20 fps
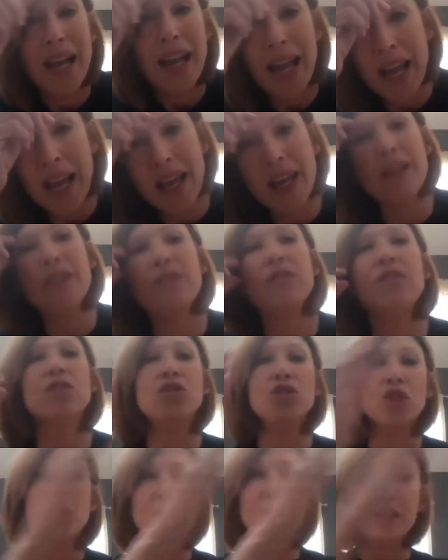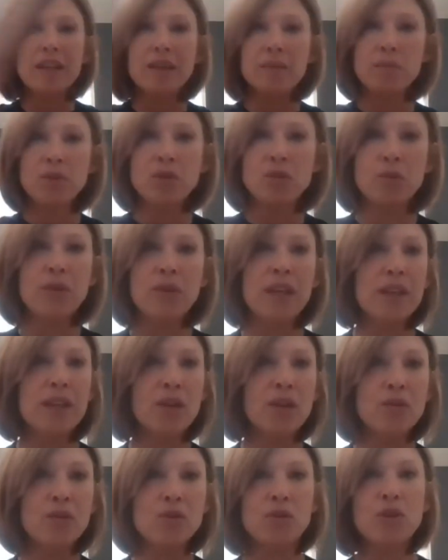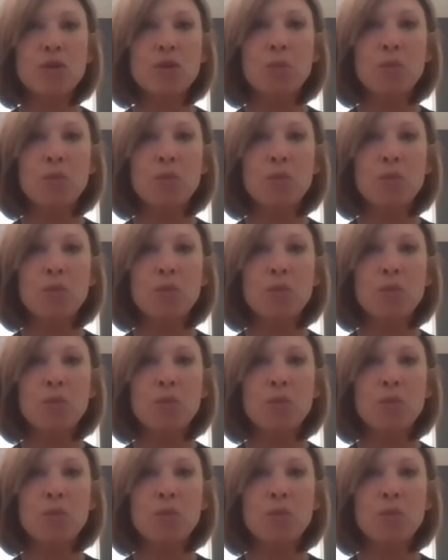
And the journey in between those 2